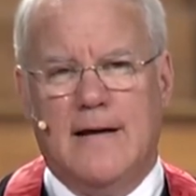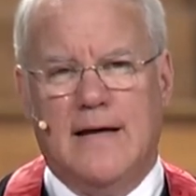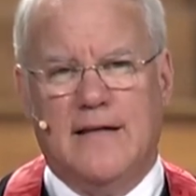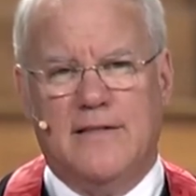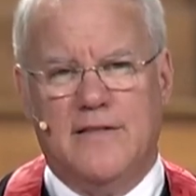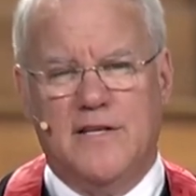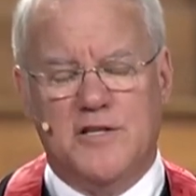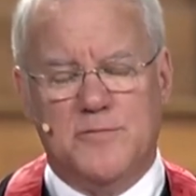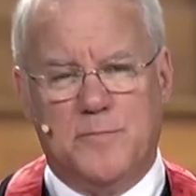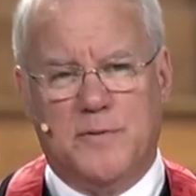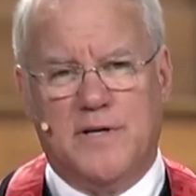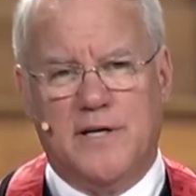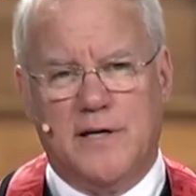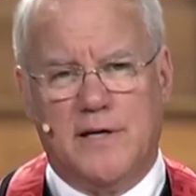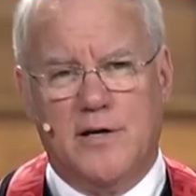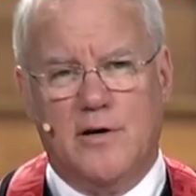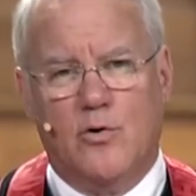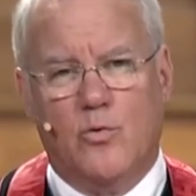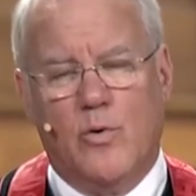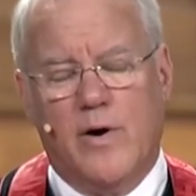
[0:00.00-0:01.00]
this
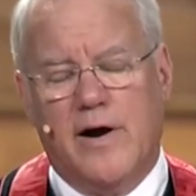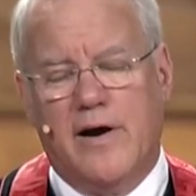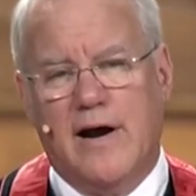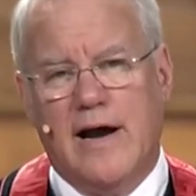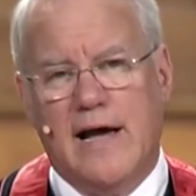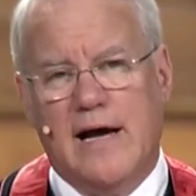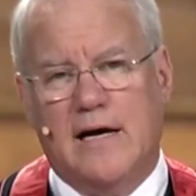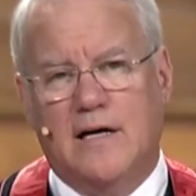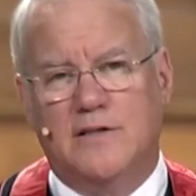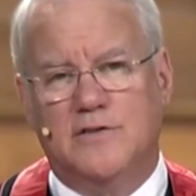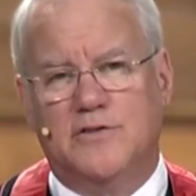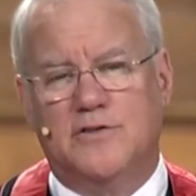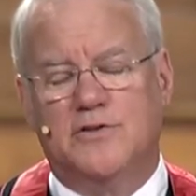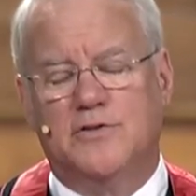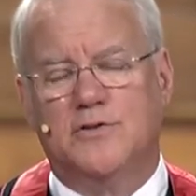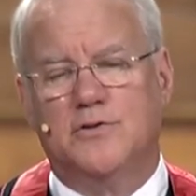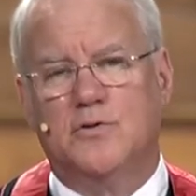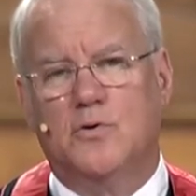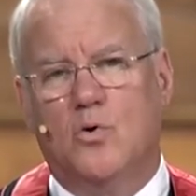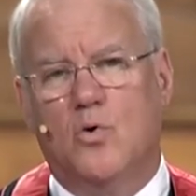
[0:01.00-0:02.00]
particular
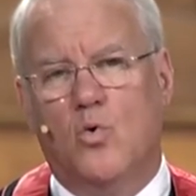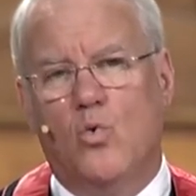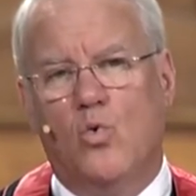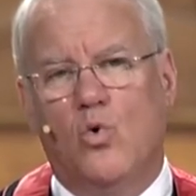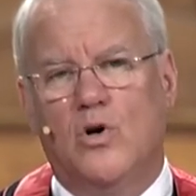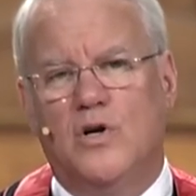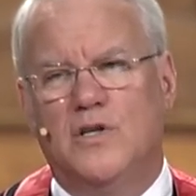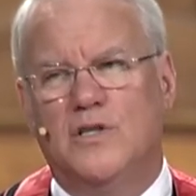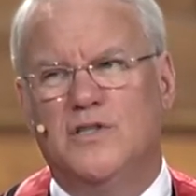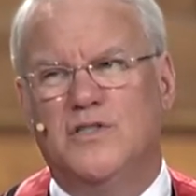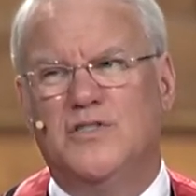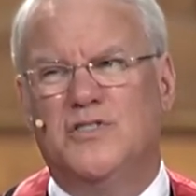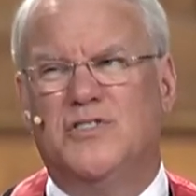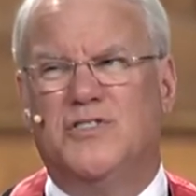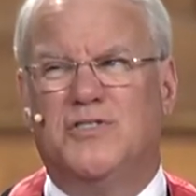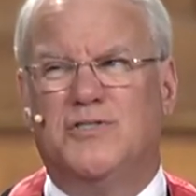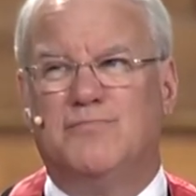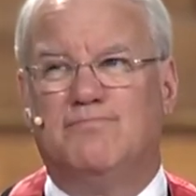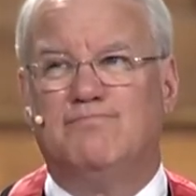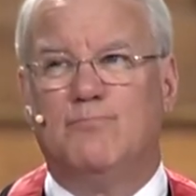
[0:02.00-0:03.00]
warehouse
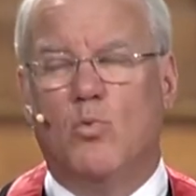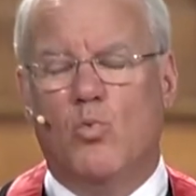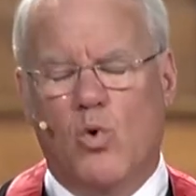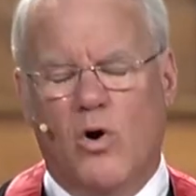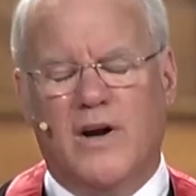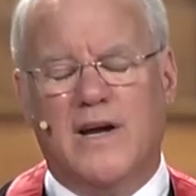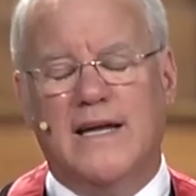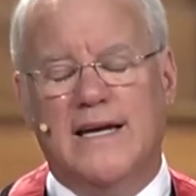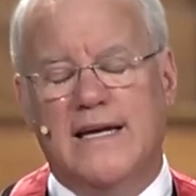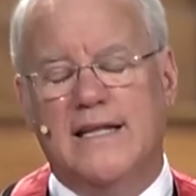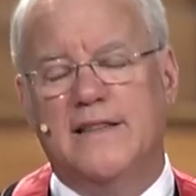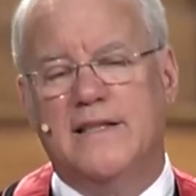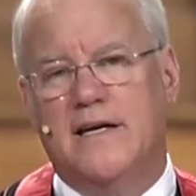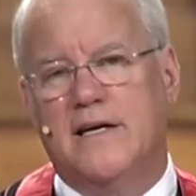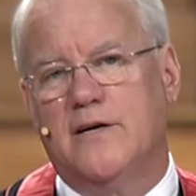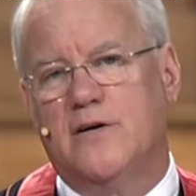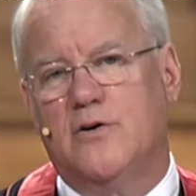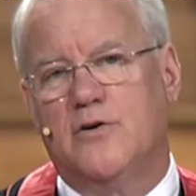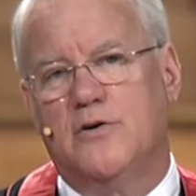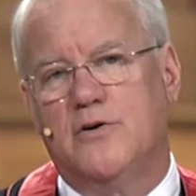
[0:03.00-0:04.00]
was working in
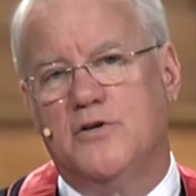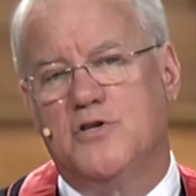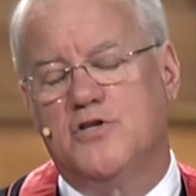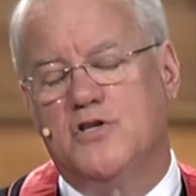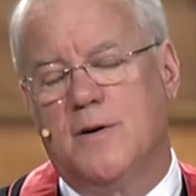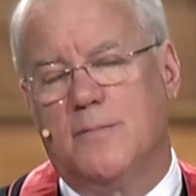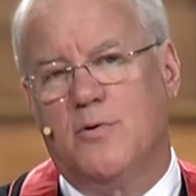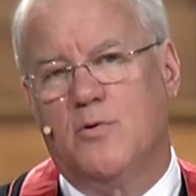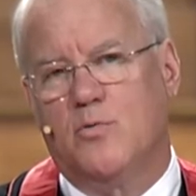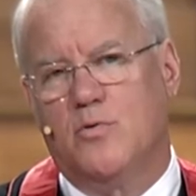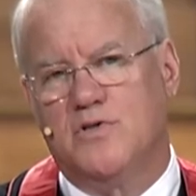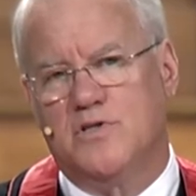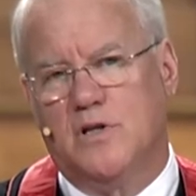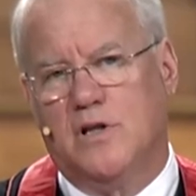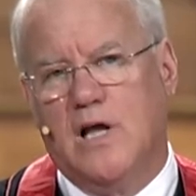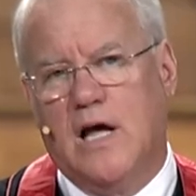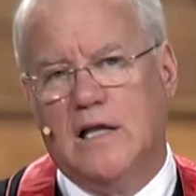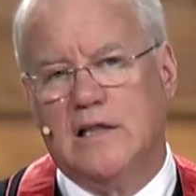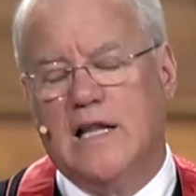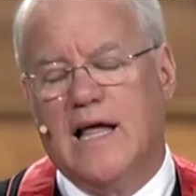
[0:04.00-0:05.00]
there during the summer. It was a
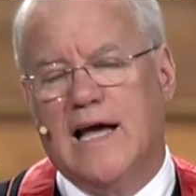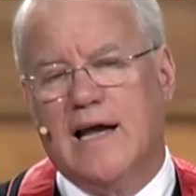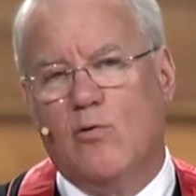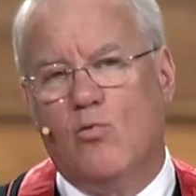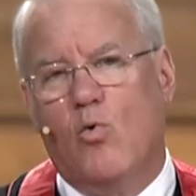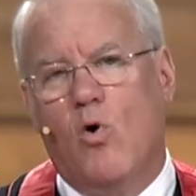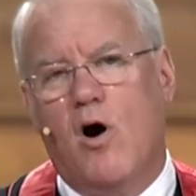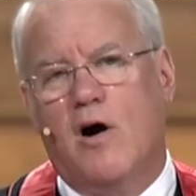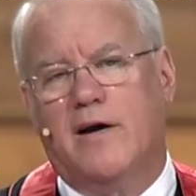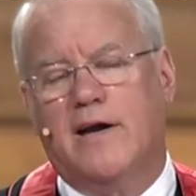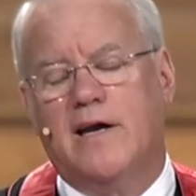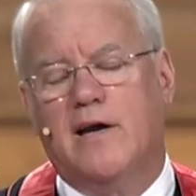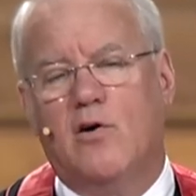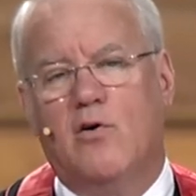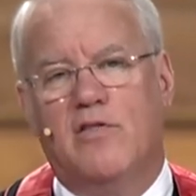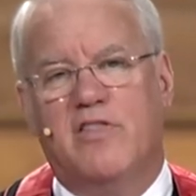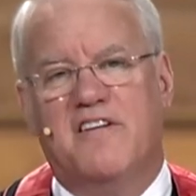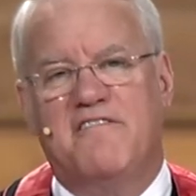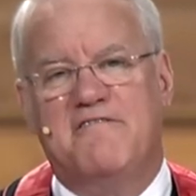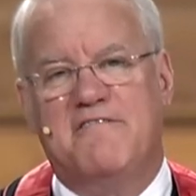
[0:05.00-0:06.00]
lot like walking
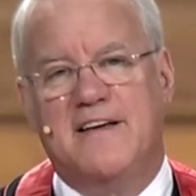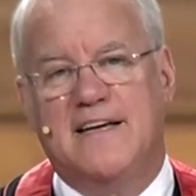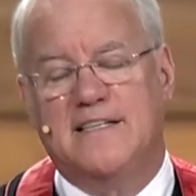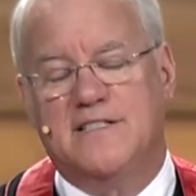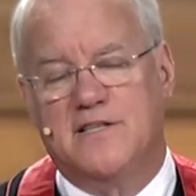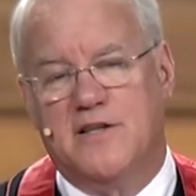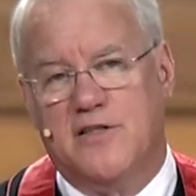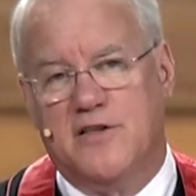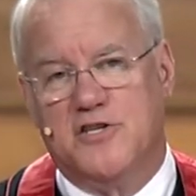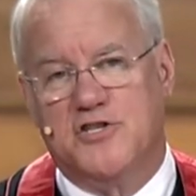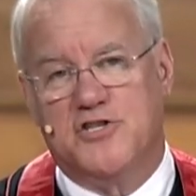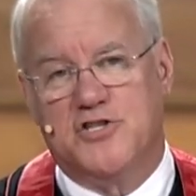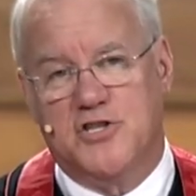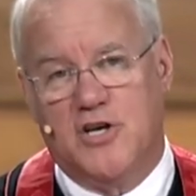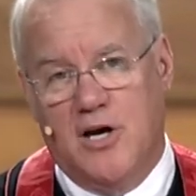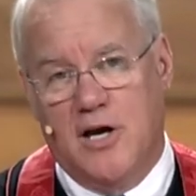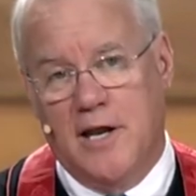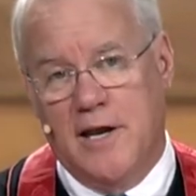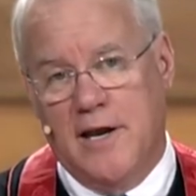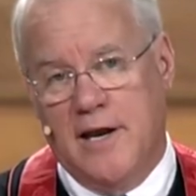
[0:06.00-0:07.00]
on the face of the
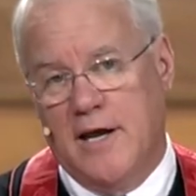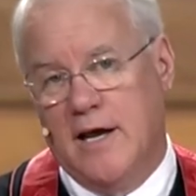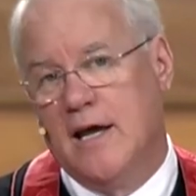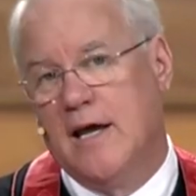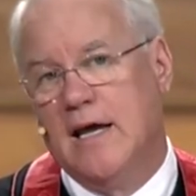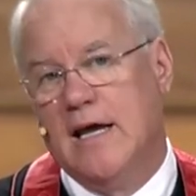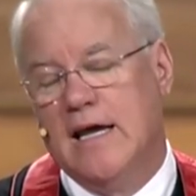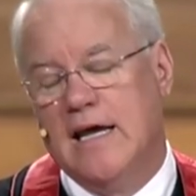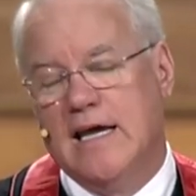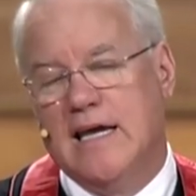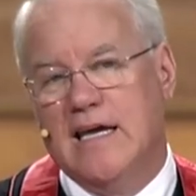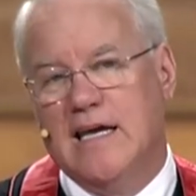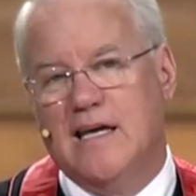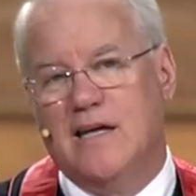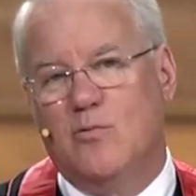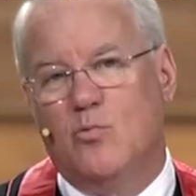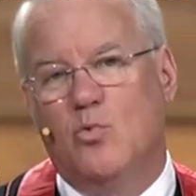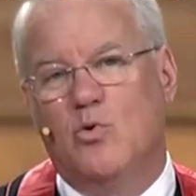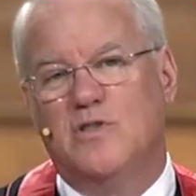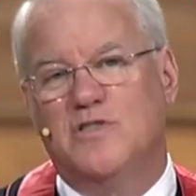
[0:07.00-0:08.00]
sun.
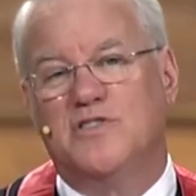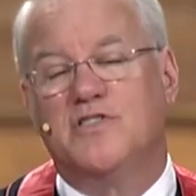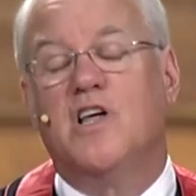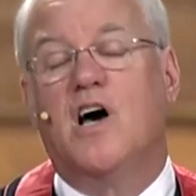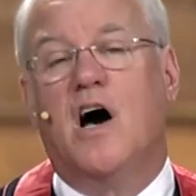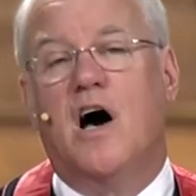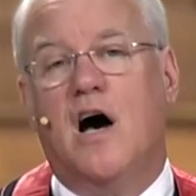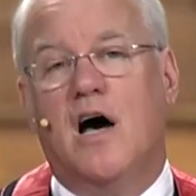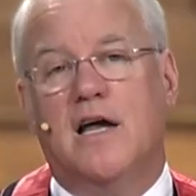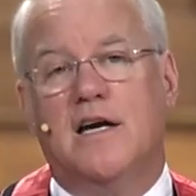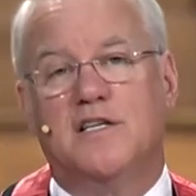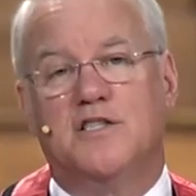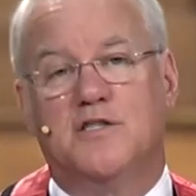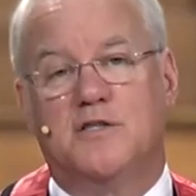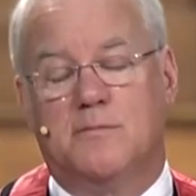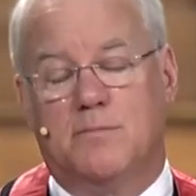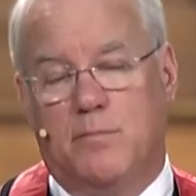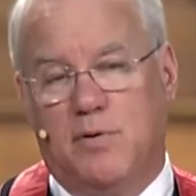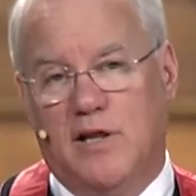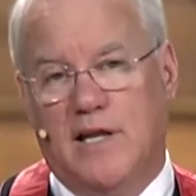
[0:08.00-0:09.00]
It was the hottest
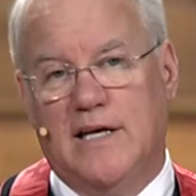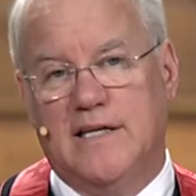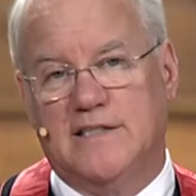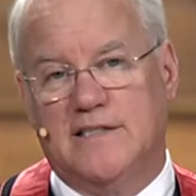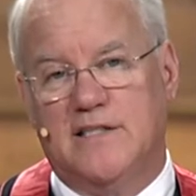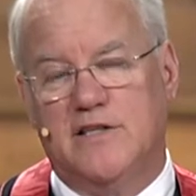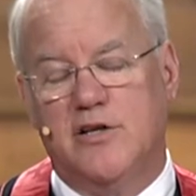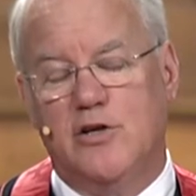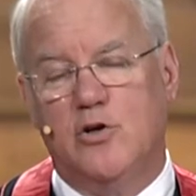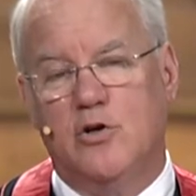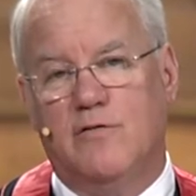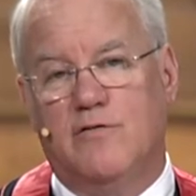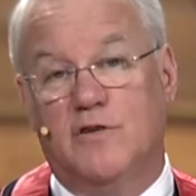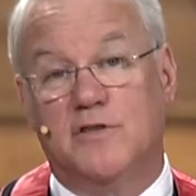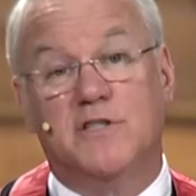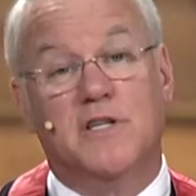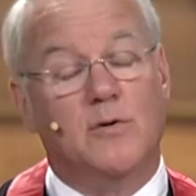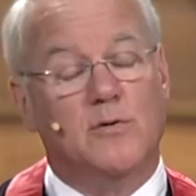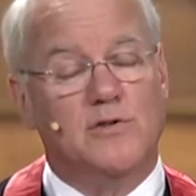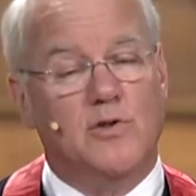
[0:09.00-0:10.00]
place in the universe.
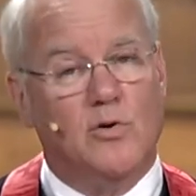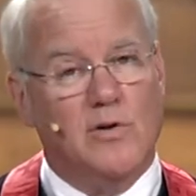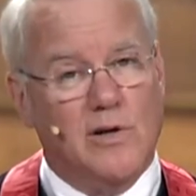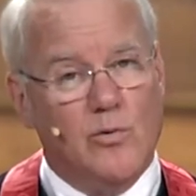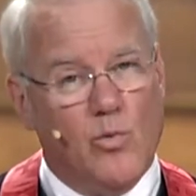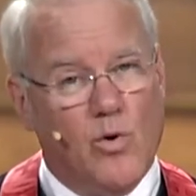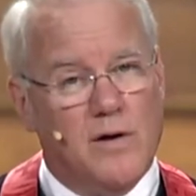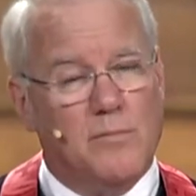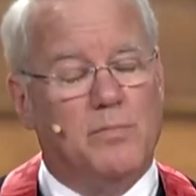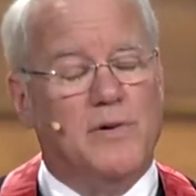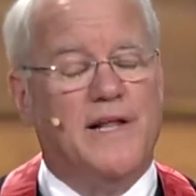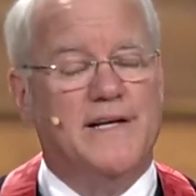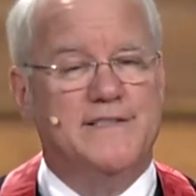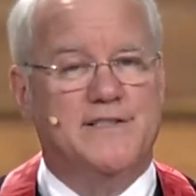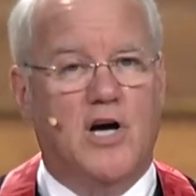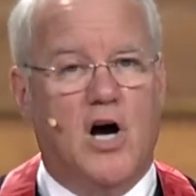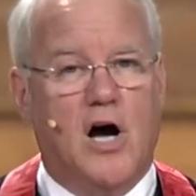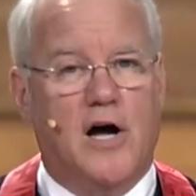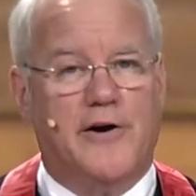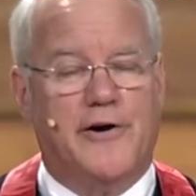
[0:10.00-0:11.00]
There was only one place
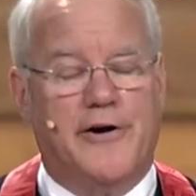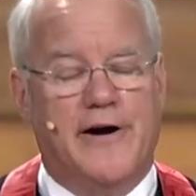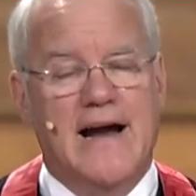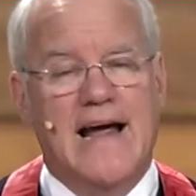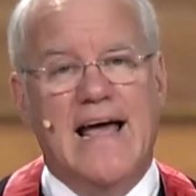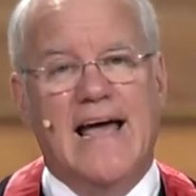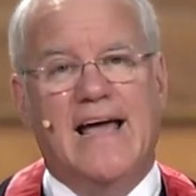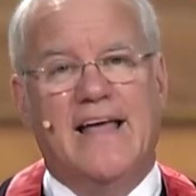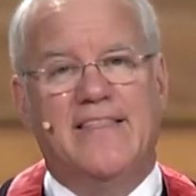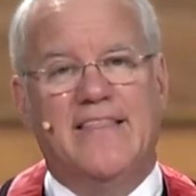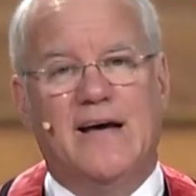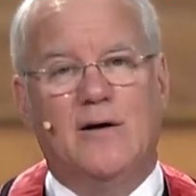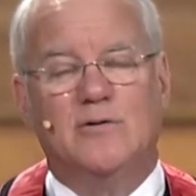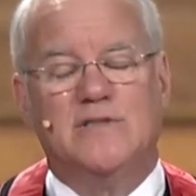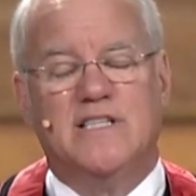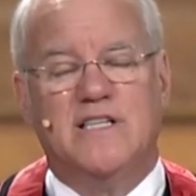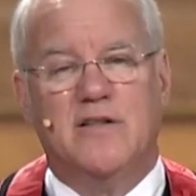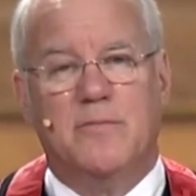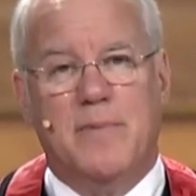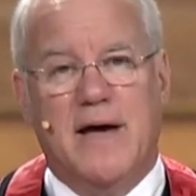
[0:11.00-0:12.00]
hotter, and that
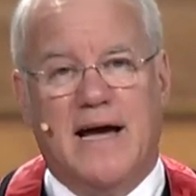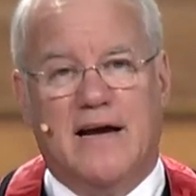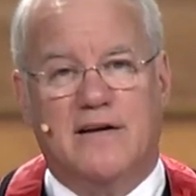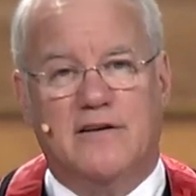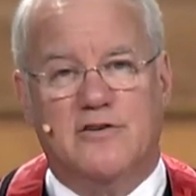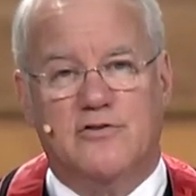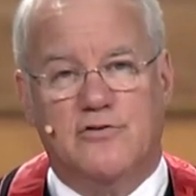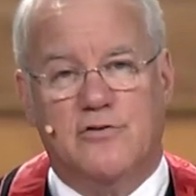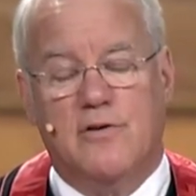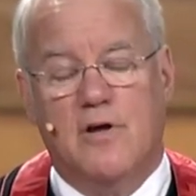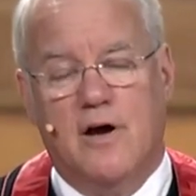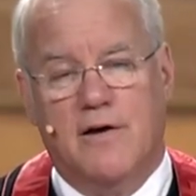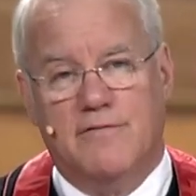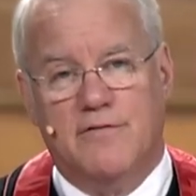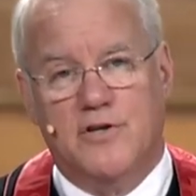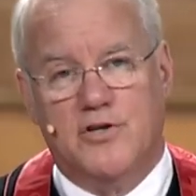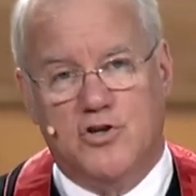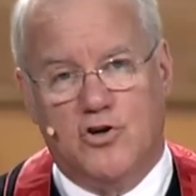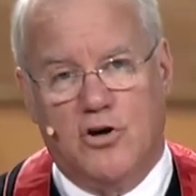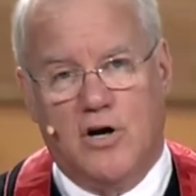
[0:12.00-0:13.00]
was in the back of
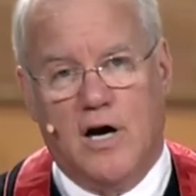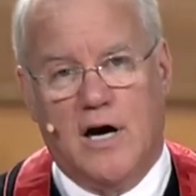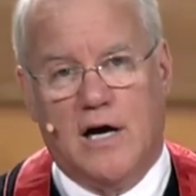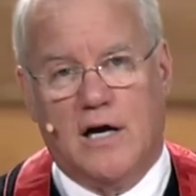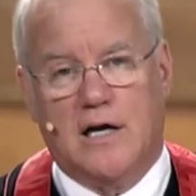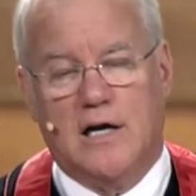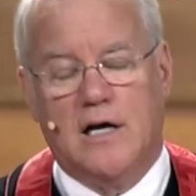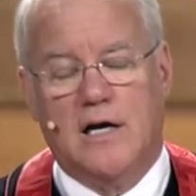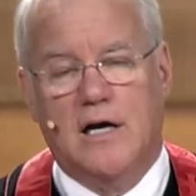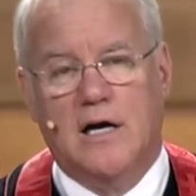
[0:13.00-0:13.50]
the truck.